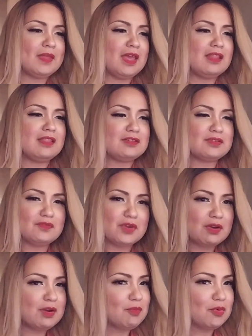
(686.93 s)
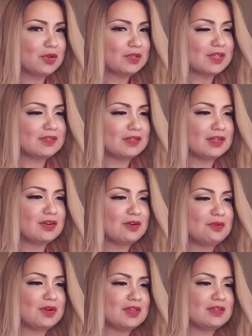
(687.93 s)
And there's a very important lesson here
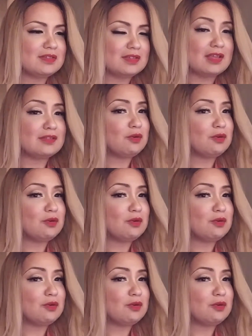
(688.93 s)
where he says,